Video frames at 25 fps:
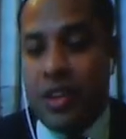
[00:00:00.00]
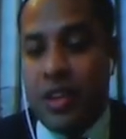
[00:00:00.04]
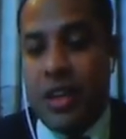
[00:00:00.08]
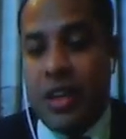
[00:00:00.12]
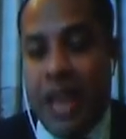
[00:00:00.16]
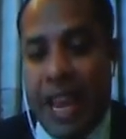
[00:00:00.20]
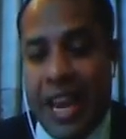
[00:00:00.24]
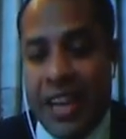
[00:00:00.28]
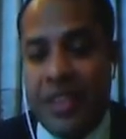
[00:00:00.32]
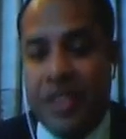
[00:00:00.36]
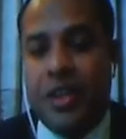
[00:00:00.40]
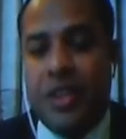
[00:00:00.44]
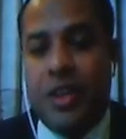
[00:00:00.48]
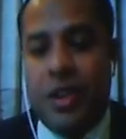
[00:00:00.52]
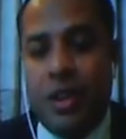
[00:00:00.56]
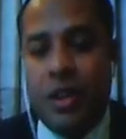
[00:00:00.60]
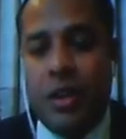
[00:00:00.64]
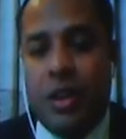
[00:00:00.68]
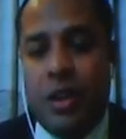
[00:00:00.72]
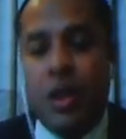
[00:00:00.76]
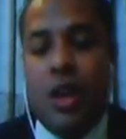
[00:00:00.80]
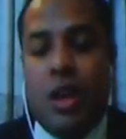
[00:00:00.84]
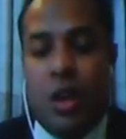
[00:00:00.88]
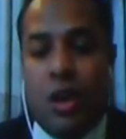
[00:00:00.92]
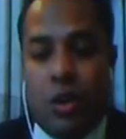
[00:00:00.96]
entity
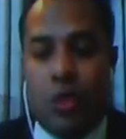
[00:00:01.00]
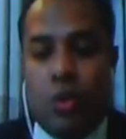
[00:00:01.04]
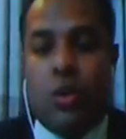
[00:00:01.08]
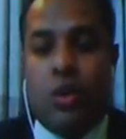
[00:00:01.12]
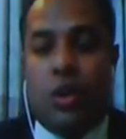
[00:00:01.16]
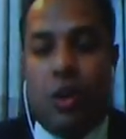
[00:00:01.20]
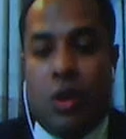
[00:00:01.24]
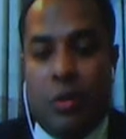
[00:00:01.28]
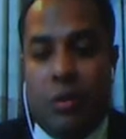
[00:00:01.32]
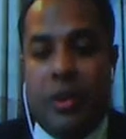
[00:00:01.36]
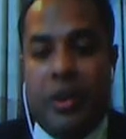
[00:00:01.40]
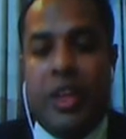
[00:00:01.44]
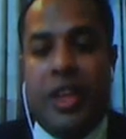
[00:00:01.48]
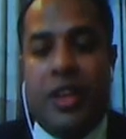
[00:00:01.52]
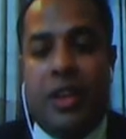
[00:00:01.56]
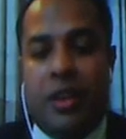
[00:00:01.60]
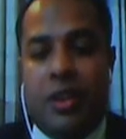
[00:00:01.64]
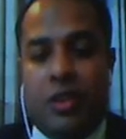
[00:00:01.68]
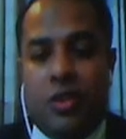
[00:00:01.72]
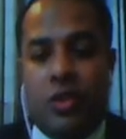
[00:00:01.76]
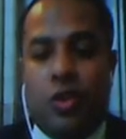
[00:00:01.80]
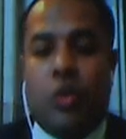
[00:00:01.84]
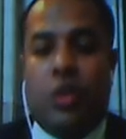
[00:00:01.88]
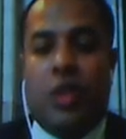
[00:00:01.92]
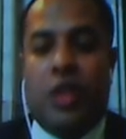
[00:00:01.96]
to the community
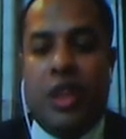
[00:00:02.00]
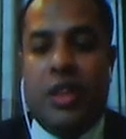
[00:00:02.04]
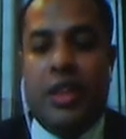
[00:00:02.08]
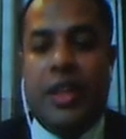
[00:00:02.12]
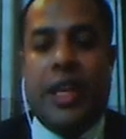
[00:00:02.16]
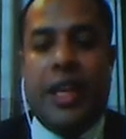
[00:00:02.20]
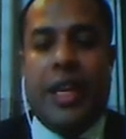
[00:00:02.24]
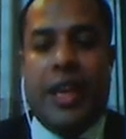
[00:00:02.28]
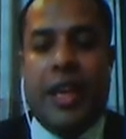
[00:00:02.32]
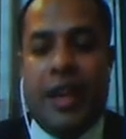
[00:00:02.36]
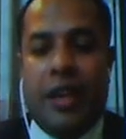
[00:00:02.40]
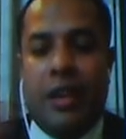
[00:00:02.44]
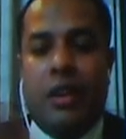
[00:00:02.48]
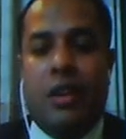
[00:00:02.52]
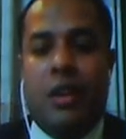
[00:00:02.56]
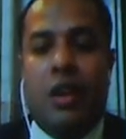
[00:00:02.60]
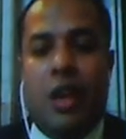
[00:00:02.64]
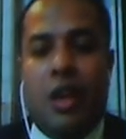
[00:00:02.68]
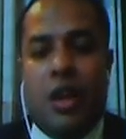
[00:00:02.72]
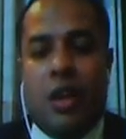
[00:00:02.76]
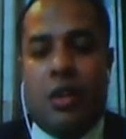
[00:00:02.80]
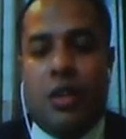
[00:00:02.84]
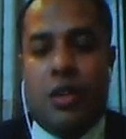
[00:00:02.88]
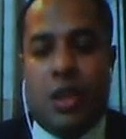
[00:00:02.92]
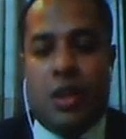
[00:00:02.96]
so that they can
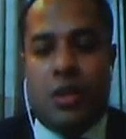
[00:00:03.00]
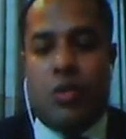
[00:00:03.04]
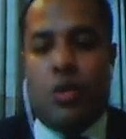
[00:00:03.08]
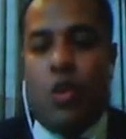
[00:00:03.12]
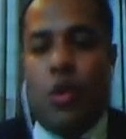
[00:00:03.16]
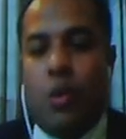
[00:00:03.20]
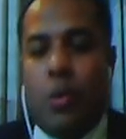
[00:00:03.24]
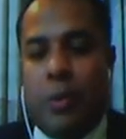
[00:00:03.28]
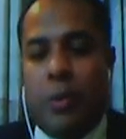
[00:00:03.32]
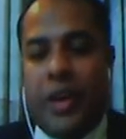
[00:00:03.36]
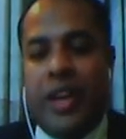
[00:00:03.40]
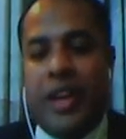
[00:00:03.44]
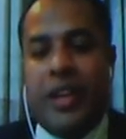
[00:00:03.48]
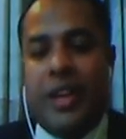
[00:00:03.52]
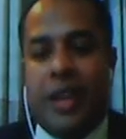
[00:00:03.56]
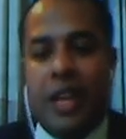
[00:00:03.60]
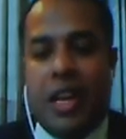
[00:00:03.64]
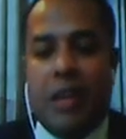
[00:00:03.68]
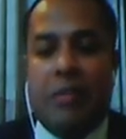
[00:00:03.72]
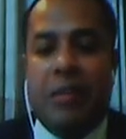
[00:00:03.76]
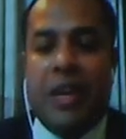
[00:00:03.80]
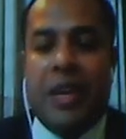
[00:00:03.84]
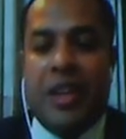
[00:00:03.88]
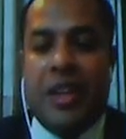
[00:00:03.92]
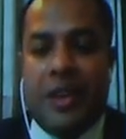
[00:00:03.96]
just operate
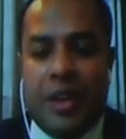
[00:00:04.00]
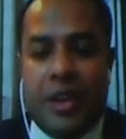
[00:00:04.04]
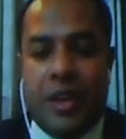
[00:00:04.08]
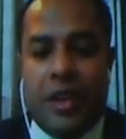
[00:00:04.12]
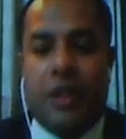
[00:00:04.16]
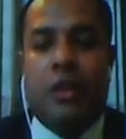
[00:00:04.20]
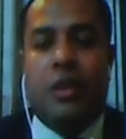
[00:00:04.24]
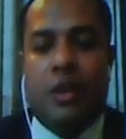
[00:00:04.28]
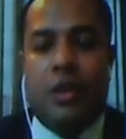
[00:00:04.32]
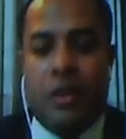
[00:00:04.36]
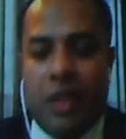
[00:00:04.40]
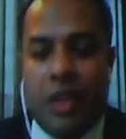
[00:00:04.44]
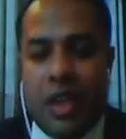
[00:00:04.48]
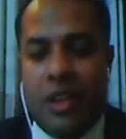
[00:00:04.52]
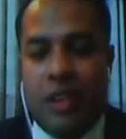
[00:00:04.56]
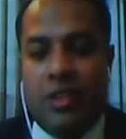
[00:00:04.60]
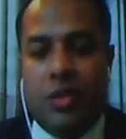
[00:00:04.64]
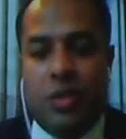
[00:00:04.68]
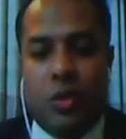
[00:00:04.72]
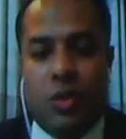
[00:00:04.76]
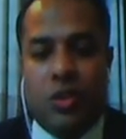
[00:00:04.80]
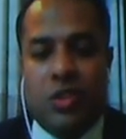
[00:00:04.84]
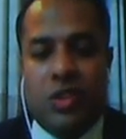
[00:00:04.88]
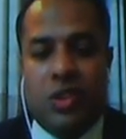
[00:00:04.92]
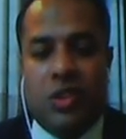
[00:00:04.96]
and maintain the
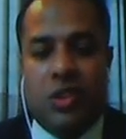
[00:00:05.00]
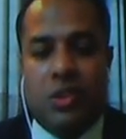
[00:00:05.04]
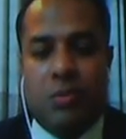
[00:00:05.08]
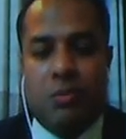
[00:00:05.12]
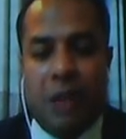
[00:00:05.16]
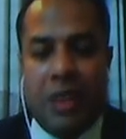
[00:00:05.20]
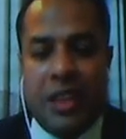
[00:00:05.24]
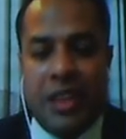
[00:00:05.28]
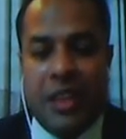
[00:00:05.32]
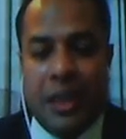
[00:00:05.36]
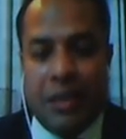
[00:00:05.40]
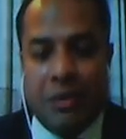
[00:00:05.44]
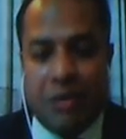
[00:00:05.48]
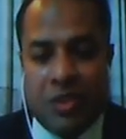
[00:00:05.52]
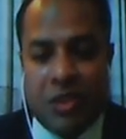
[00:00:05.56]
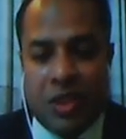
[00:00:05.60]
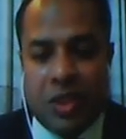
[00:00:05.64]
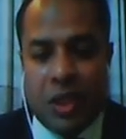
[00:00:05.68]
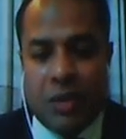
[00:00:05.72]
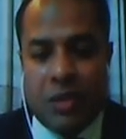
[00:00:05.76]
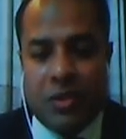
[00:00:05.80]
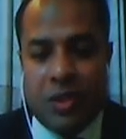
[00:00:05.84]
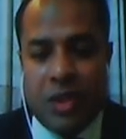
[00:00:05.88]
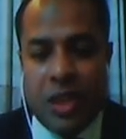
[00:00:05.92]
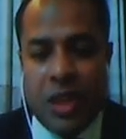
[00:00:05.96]
resources by
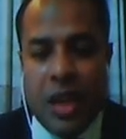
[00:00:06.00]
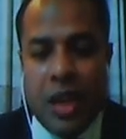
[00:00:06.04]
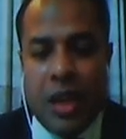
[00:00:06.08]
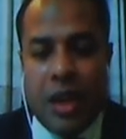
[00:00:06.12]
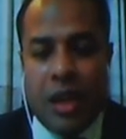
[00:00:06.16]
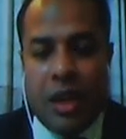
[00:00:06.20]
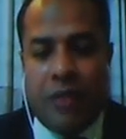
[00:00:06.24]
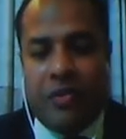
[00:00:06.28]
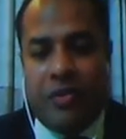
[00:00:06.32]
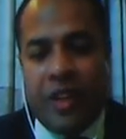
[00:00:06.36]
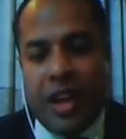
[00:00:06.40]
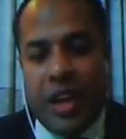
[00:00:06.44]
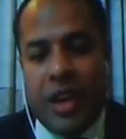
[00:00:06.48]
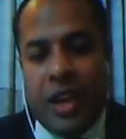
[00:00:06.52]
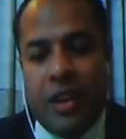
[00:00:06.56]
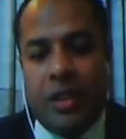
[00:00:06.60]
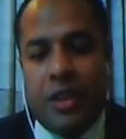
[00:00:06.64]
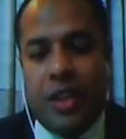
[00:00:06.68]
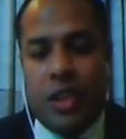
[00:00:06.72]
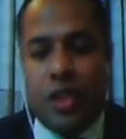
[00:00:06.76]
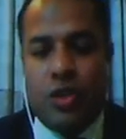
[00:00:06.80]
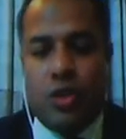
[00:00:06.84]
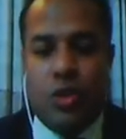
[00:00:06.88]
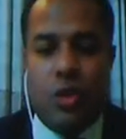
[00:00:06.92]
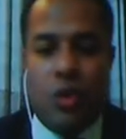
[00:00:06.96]
themselves. And finally,
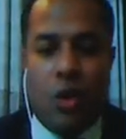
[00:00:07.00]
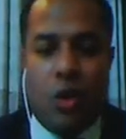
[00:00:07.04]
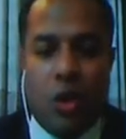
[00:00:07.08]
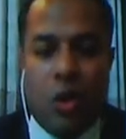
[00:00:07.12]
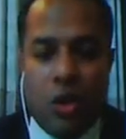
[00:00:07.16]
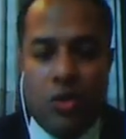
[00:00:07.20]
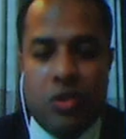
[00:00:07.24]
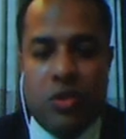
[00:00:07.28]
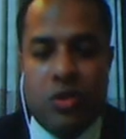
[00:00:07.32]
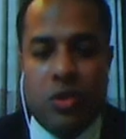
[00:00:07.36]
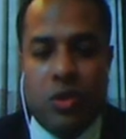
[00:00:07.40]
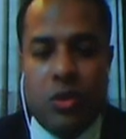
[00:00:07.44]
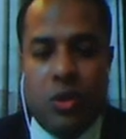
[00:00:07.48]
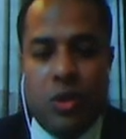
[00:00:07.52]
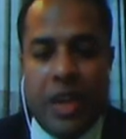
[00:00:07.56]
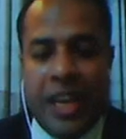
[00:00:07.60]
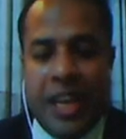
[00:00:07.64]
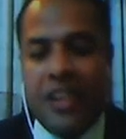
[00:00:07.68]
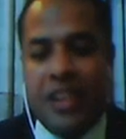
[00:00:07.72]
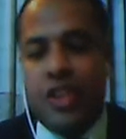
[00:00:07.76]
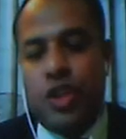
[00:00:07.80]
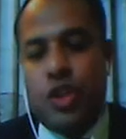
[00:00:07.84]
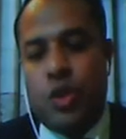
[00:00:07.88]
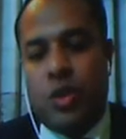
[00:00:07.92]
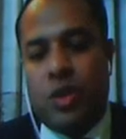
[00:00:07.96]
they should also
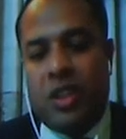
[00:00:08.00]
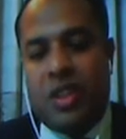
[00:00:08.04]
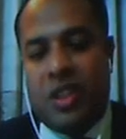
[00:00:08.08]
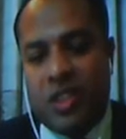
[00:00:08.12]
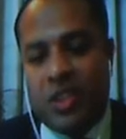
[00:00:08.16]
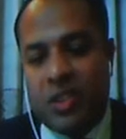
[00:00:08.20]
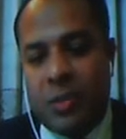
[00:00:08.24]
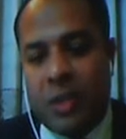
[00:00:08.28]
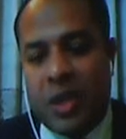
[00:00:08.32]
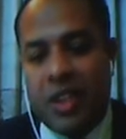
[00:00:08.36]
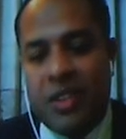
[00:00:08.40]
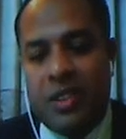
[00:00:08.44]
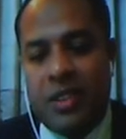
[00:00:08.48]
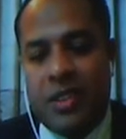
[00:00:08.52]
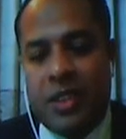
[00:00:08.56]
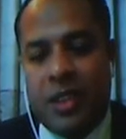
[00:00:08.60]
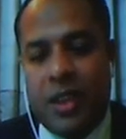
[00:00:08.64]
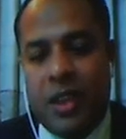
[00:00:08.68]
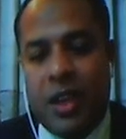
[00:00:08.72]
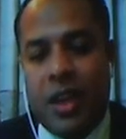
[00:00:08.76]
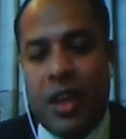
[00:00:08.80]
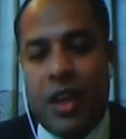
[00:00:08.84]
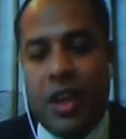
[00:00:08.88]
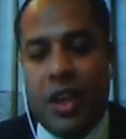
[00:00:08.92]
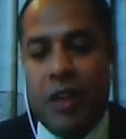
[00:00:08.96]
ensure the transparency
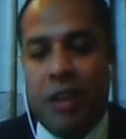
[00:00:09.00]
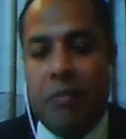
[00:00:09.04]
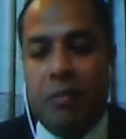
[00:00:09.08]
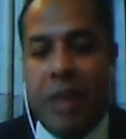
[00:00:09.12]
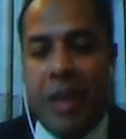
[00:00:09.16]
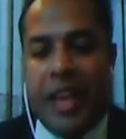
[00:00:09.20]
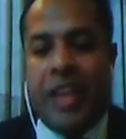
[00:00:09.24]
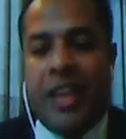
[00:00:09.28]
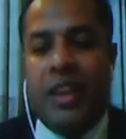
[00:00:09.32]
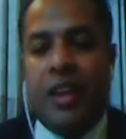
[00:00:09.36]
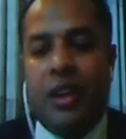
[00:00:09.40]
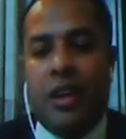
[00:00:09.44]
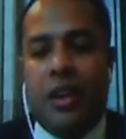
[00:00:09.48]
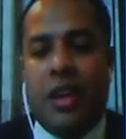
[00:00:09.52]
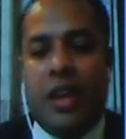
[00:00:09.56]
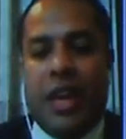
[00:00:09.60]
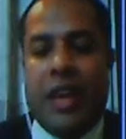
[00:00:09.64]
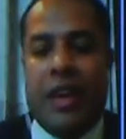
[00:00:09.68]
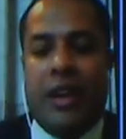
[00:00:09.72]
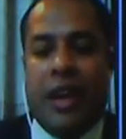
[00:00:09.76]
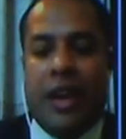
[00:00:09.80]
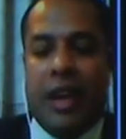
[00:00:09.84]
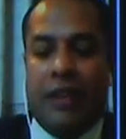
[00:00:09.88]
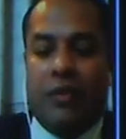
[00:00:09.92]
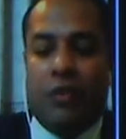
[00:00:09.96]
in making and
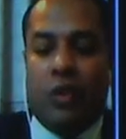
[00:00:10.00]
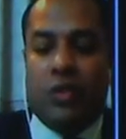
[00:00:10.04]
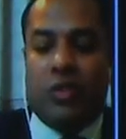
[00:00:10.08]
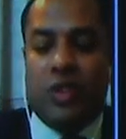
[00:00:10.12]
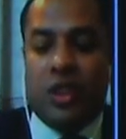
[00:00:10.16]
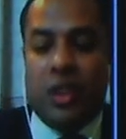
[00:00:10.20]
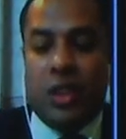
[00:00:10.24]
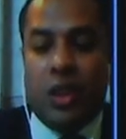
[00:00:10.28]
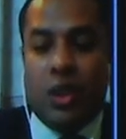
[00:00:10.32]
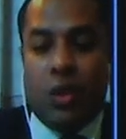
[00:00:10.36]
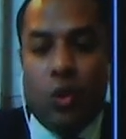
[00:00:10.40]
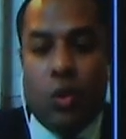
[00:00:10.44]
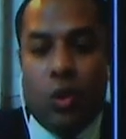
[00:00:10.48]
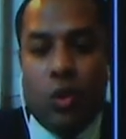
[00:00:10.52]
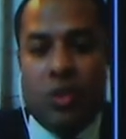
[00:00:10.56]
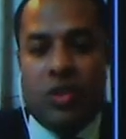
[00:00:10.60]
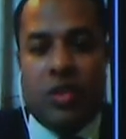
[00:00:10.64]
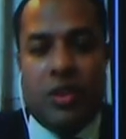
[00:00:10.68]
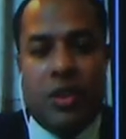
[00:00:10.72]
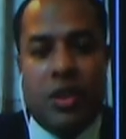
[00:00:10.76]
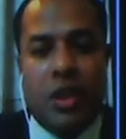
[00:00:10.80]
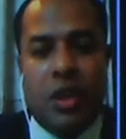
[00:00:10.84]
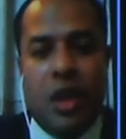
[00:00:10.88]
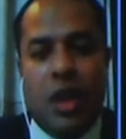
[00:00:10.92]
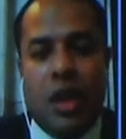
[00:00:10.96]
enforcing the
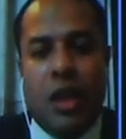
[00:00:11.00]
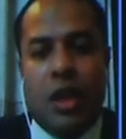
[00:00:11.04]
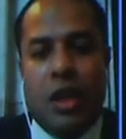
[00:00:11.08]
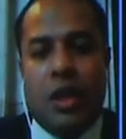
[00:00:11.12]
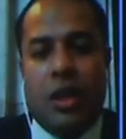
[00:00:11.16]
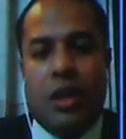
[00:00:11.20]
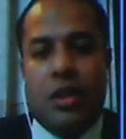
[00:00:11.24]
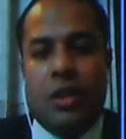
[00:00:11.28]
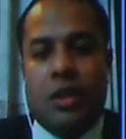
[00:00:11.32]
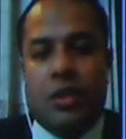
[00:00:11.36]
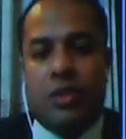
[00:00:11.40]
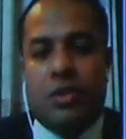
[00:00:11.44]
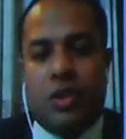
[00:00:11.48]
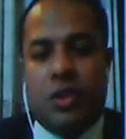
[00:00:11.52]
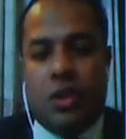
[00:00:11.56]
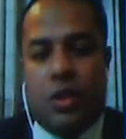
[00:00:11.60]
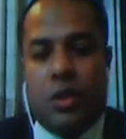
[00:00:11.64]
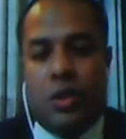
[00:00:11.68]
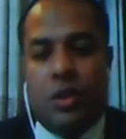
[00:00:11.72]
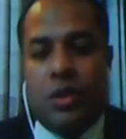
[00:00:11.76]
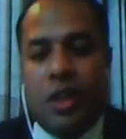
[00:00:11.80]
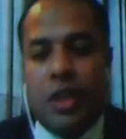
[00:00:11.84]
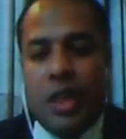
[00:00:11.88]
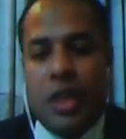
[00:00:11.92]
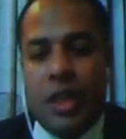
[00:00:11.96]
rules. So